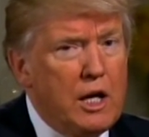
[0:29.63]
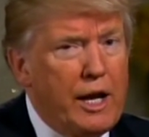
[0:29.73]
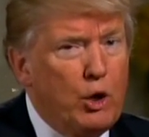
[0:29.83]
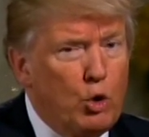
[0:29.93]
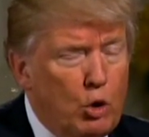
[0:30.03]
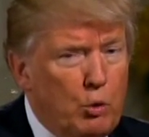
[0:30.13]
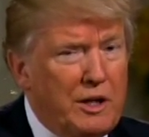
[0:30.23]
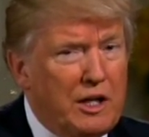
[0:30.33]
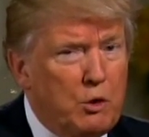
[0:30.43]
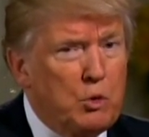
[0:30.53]
and all we
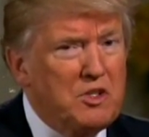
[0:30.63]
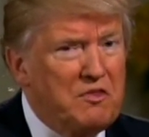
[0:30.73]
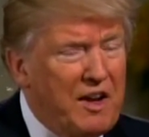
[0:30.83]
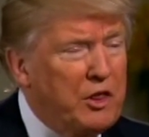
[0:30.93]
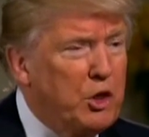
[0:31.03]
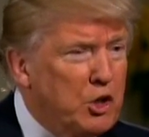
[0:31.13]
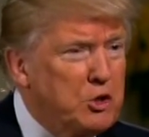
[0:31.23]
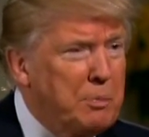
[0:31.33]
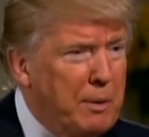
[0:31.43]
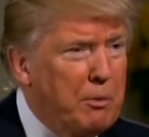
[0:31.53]
did was vet
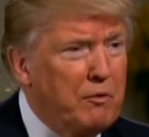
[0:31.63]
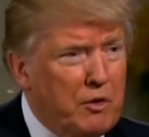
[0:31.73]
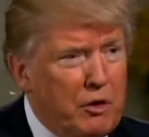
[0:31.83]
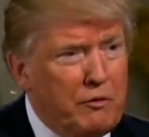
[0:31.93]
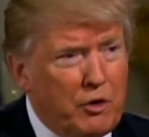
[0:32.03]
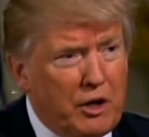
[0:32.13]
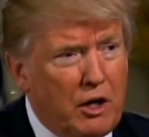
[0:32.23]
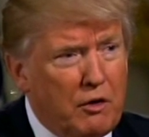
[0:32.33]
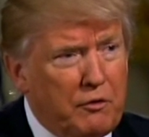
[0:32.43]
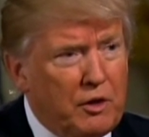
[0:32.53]
those people very, very
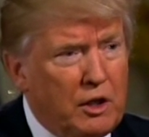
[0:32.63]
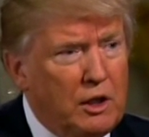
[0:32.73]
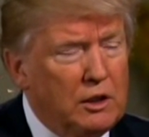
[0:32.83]
carefully.